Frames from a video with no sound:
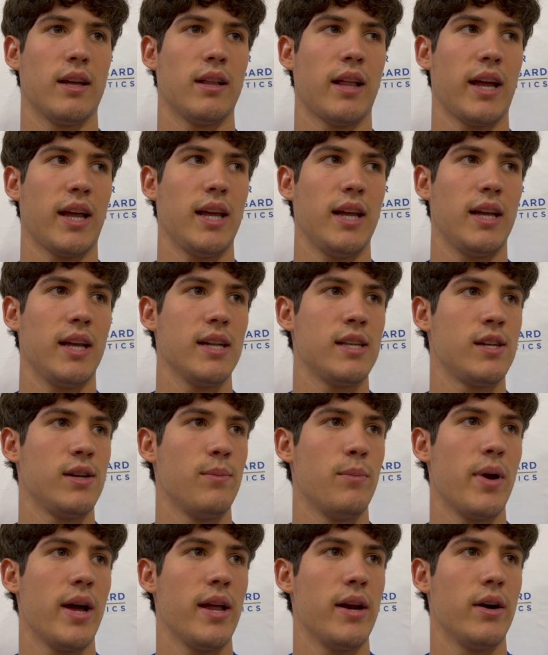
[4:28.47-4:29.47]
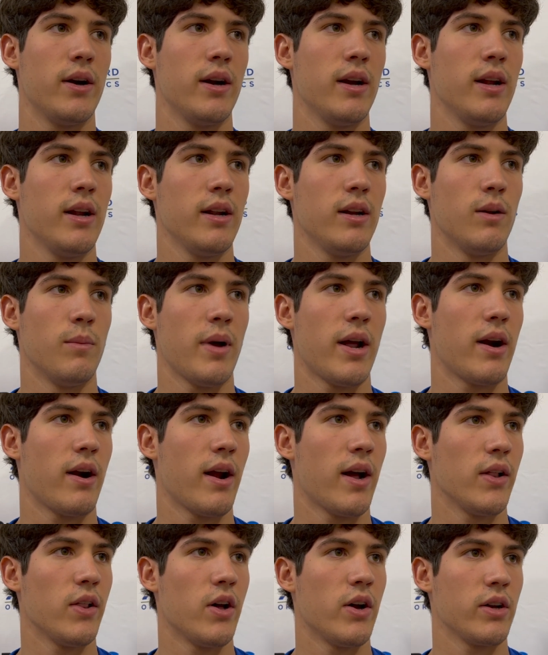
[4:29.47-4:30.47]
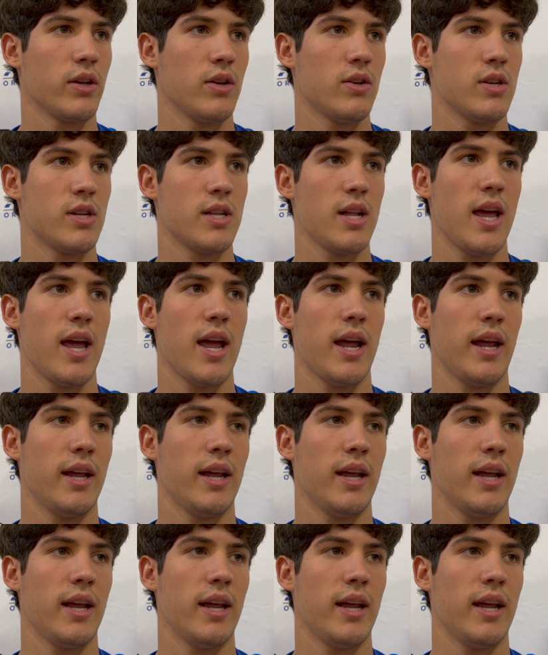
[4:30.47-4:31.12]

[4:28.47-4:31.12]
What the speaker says: Like, he gets you better no matter how long you stay.